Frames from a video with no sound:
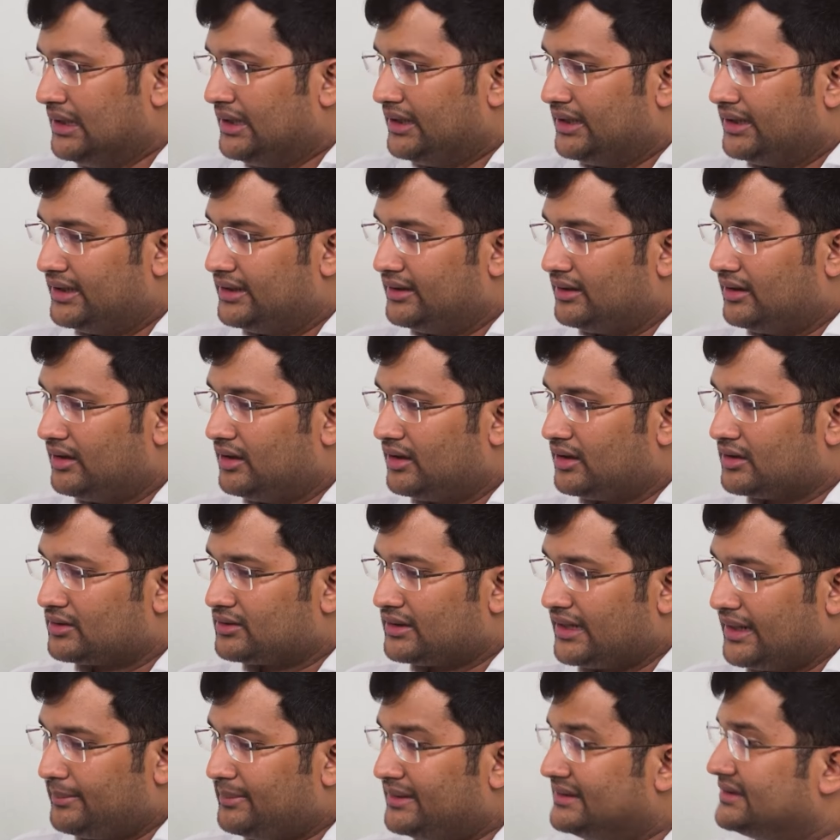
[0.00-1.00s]
in a
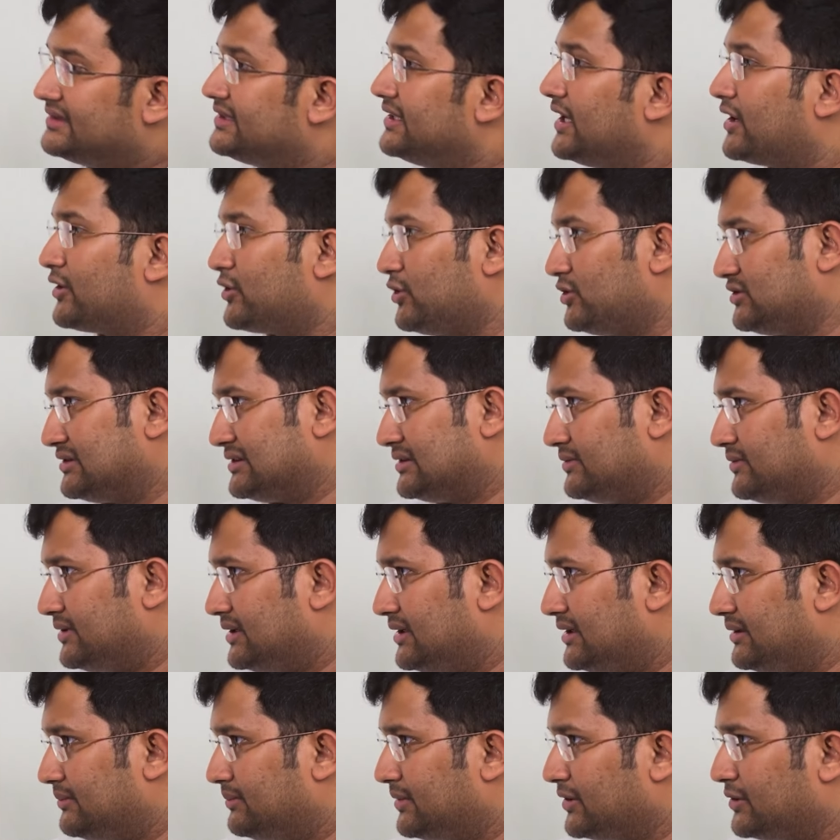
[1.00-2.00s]
MNC across the
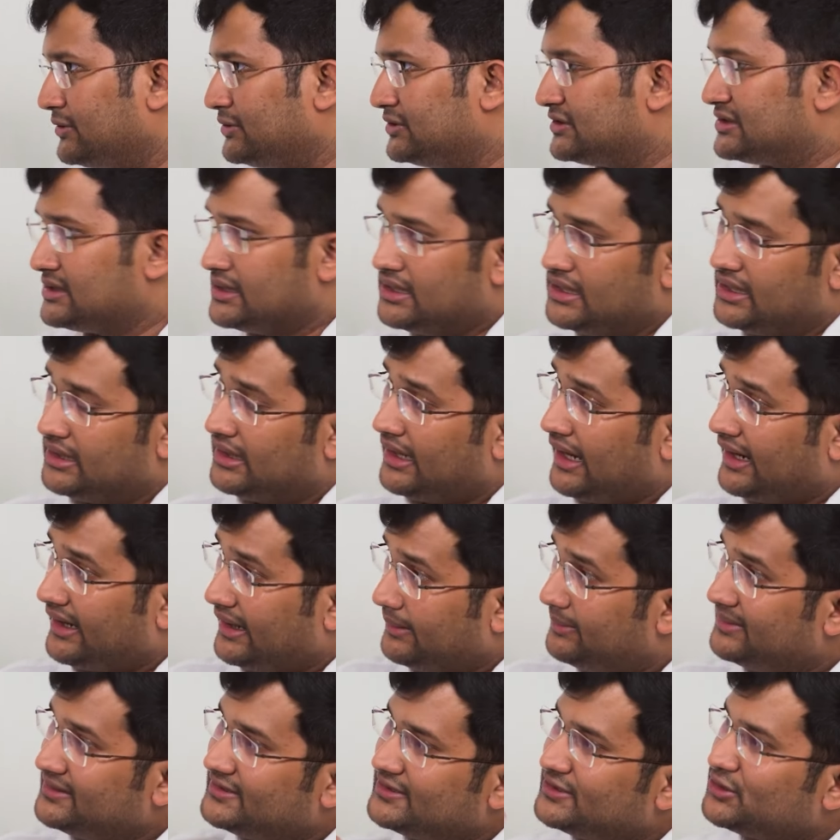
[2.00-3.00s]
world, because an
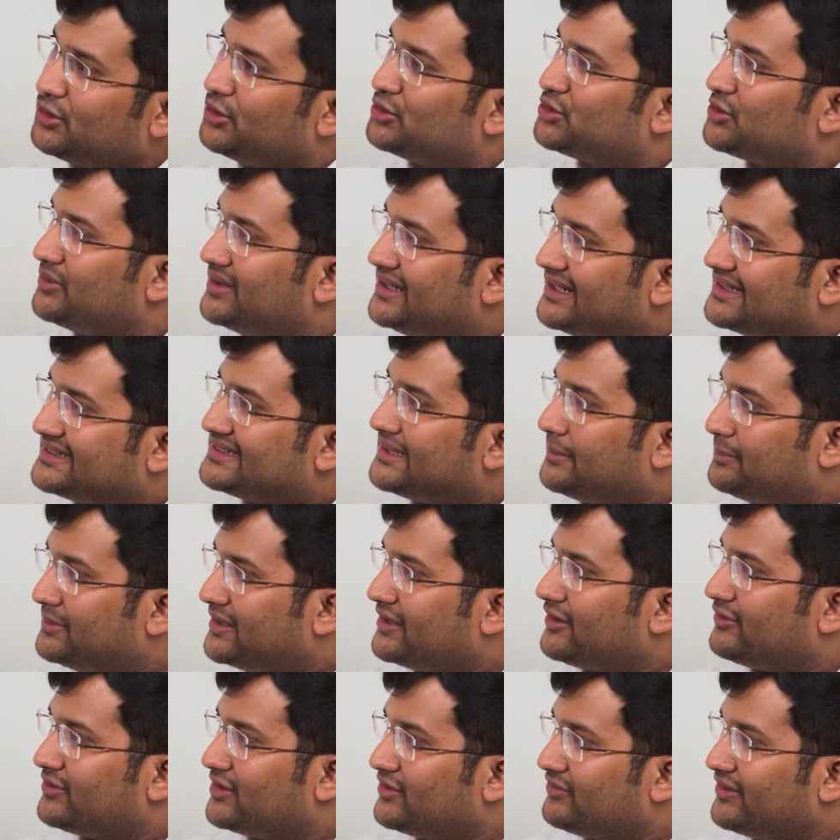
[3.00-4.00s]
MNC is also very
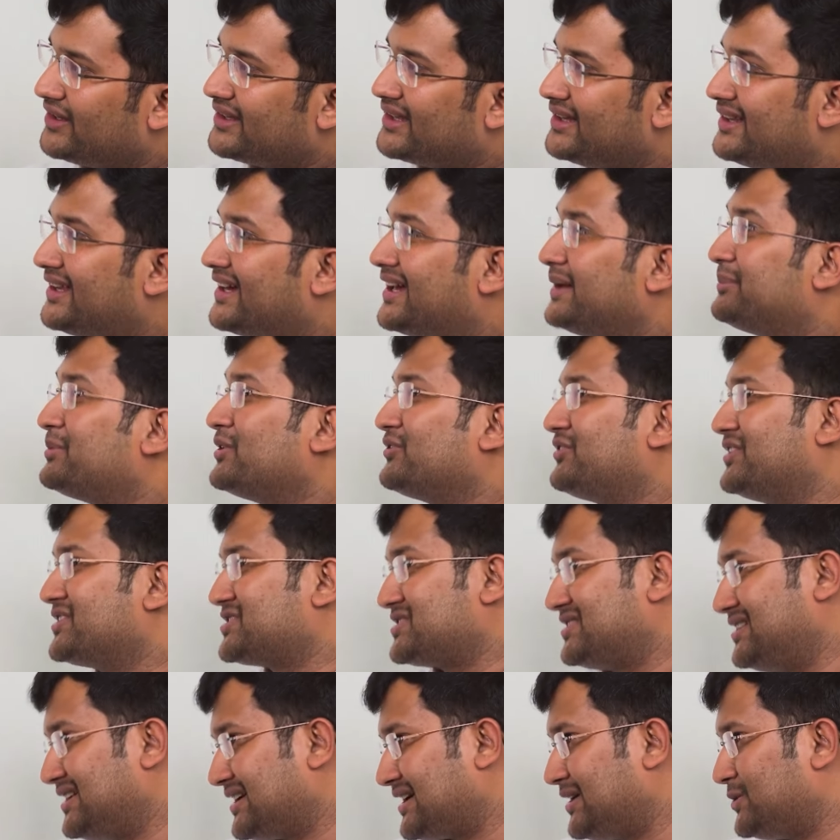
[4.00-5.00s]
accepting of the fact that they get
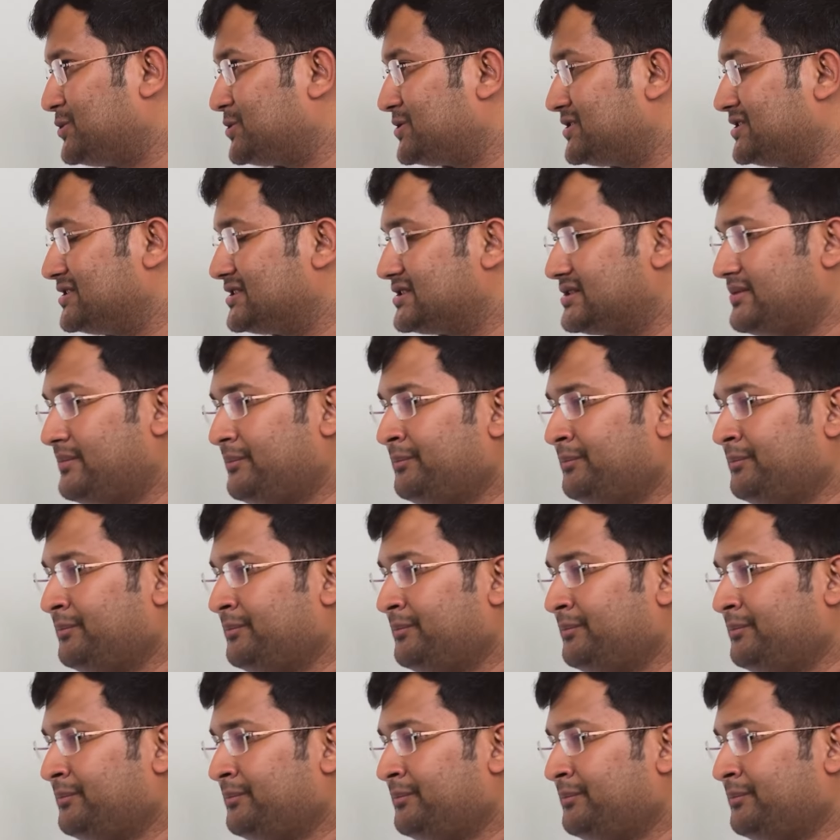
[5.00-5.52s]
professional accountants.